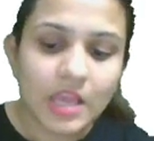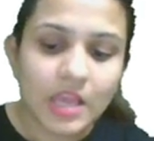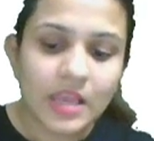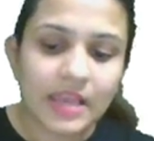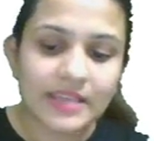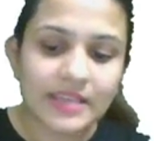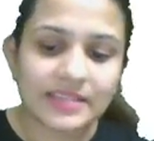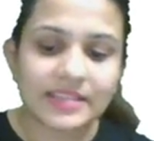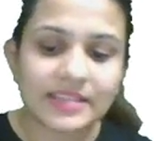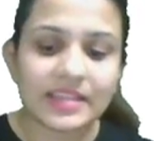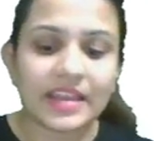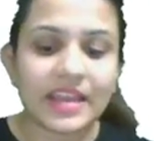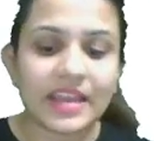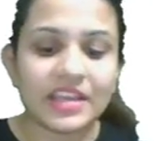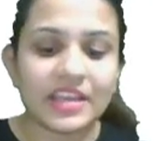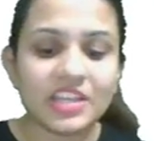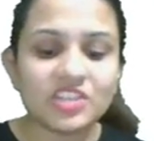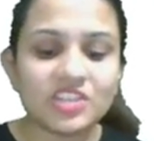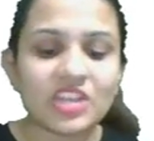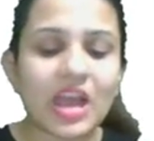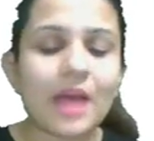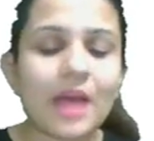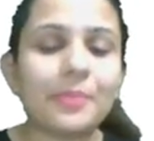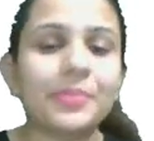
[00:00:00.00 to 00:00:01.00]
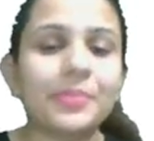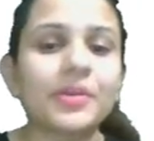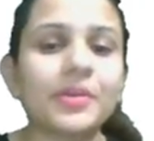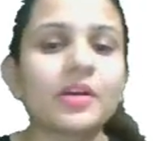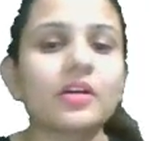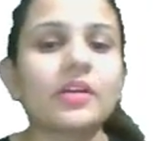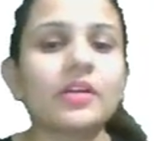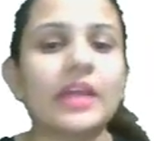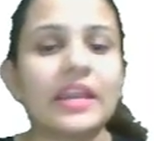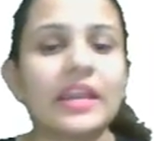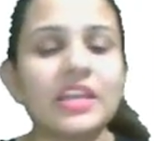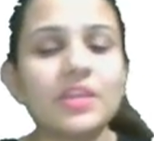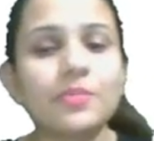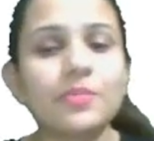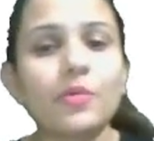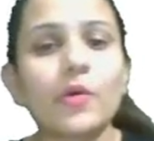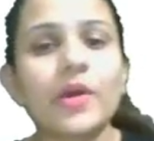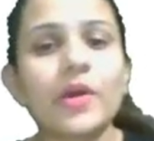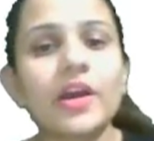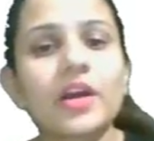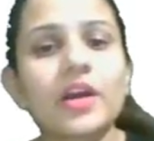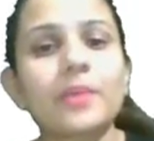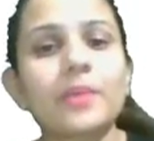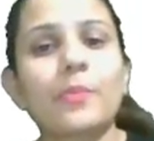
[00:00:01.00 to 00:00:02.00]
Is there any chapter, any
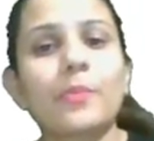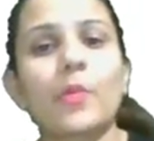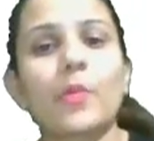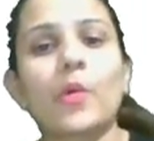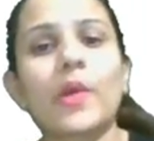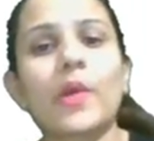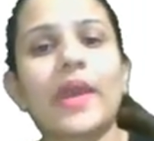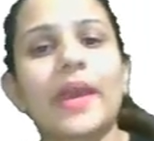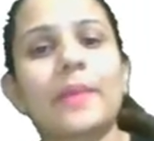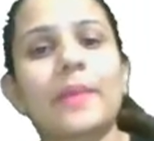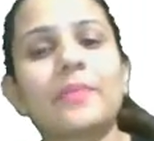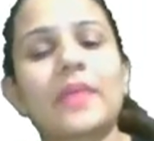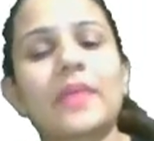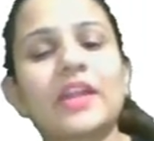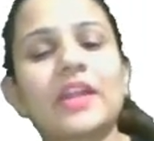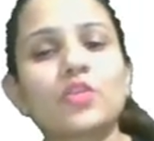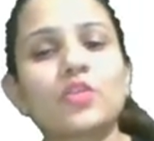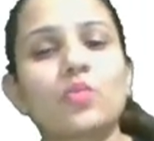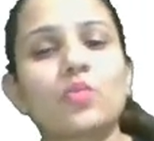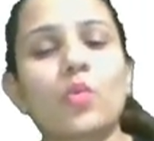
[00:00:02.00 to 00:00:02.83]
poem that you